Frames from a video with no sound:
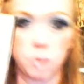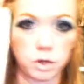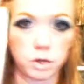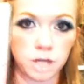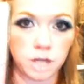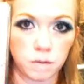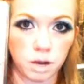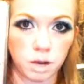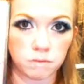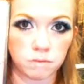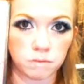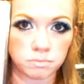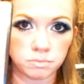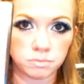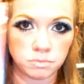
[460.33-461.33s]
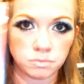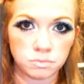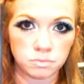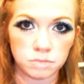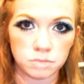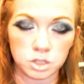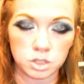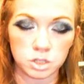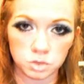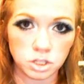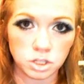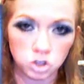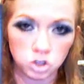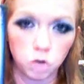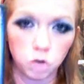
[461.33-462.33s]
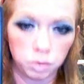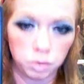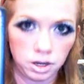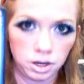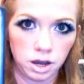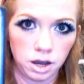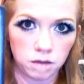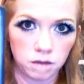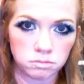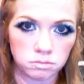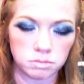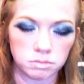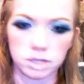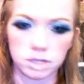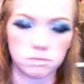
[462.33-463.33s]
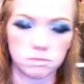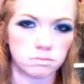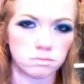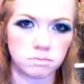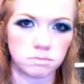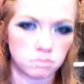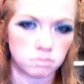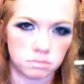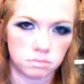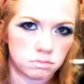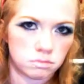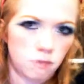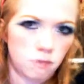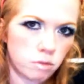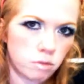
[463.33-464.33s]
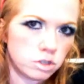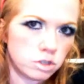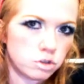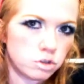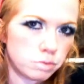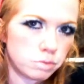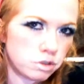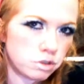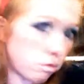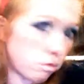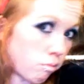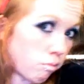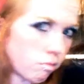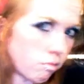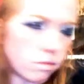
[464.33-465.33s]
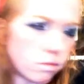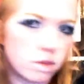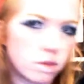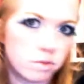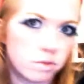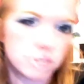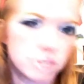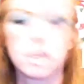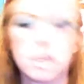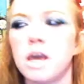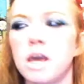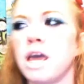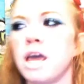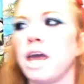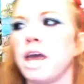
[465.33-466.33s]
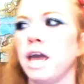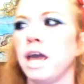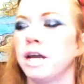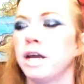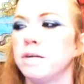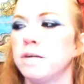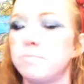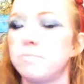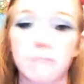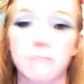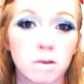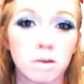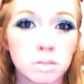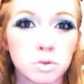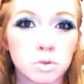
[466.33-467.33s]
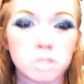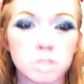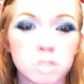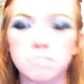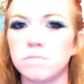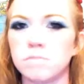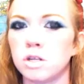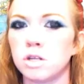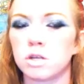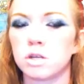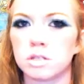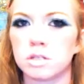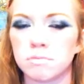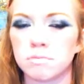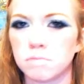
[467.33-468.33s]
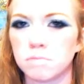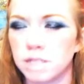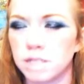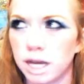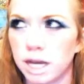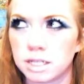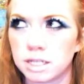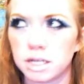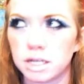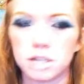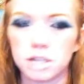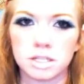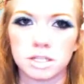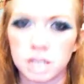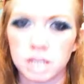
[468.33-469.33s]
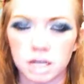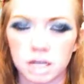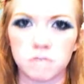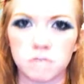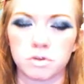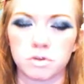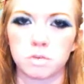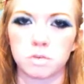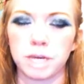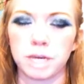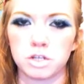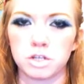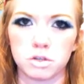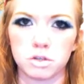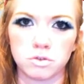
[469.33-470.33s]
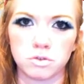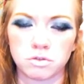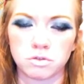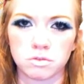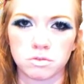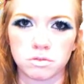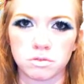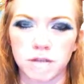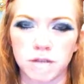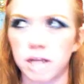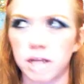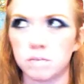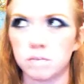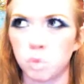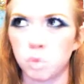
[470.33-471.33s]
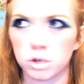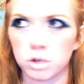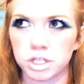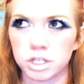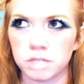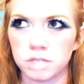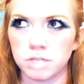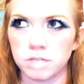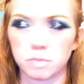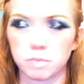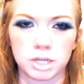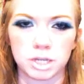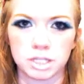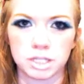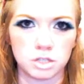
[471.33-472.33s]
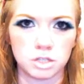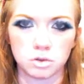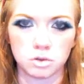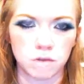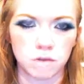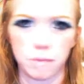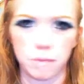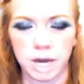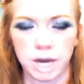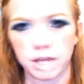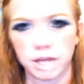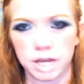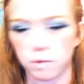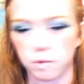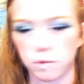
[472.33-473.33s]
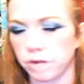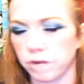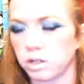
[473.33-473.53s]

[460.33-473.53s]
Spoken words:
Dynamite. It's really stupid, yeah, but I'm really stupid, so it fits. And got really bored, you know, the dance he does at the end for Pedro's talent portion of his presidential campaign thing, whatever.